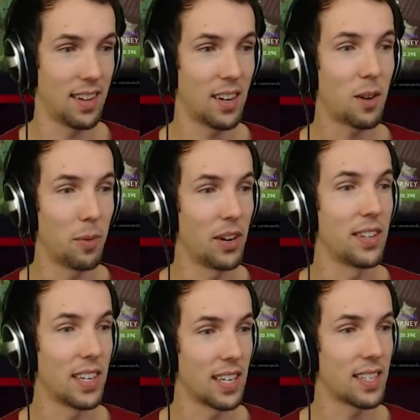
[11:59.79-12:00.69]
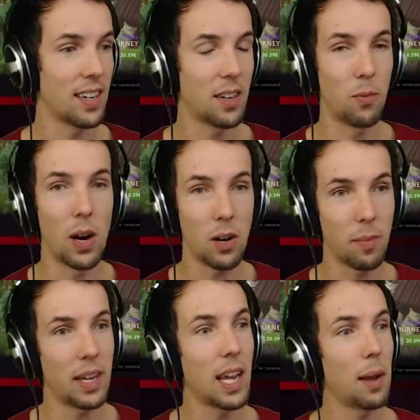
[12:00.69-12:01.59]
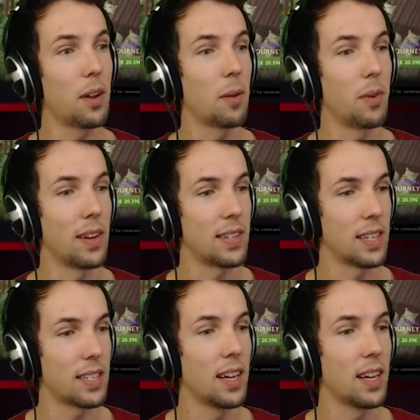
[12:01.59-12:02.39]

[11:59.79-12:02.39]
communities, the welcoming gaming communities